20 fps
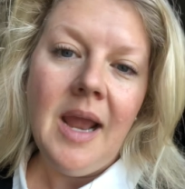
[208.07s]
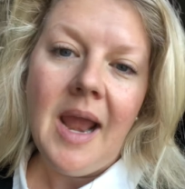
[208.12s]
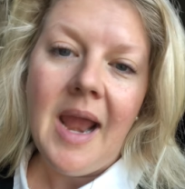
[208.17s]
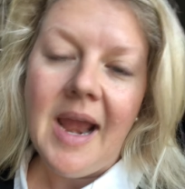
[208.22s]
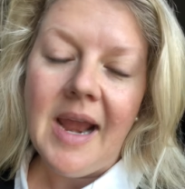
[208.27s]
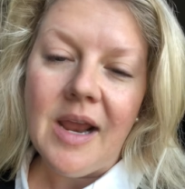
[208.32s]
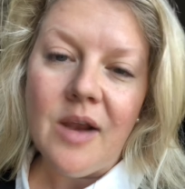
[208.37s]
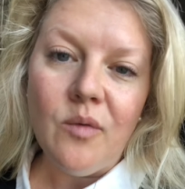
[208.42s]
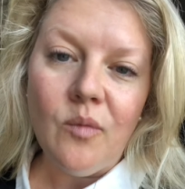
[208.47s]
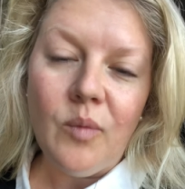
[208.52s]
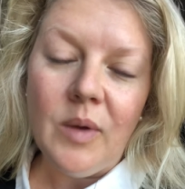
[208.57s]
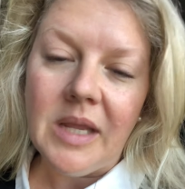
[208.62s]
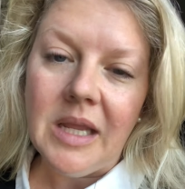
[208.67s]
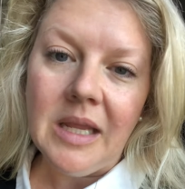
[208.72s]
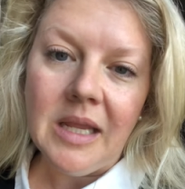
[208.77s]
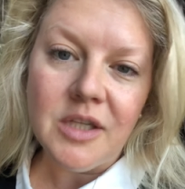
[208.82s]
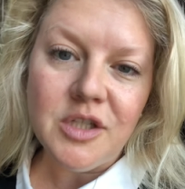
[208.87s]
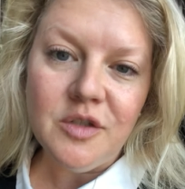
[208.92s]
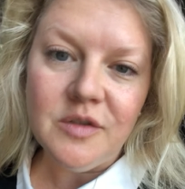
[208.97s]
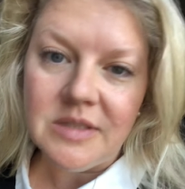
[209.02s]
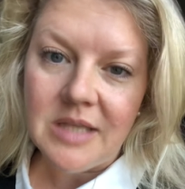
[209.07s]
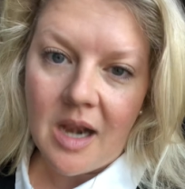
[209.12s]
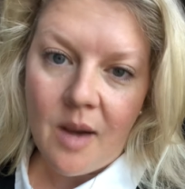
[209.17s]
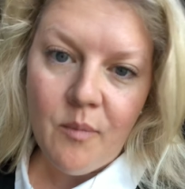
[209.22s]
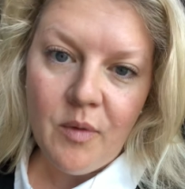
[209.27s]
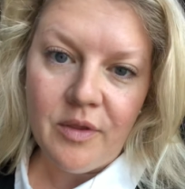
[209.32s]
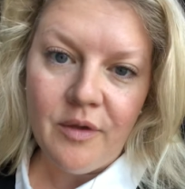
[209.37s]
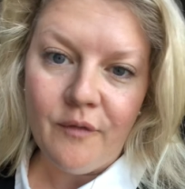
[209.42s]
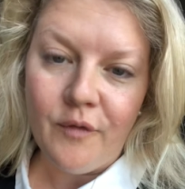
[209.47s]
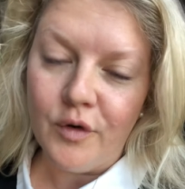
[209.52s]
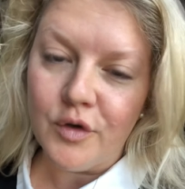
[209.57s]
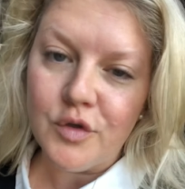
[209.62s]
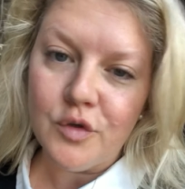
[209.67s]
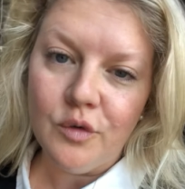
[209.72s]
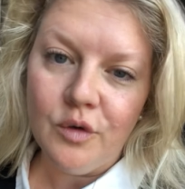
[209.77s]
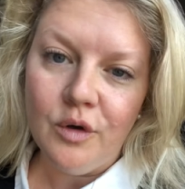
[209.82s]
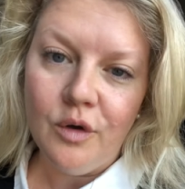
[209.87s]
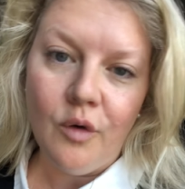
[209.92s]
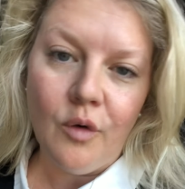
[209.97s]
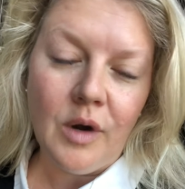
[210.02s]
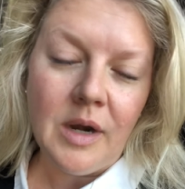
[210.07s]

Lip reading: and we can get you set up with a virtual or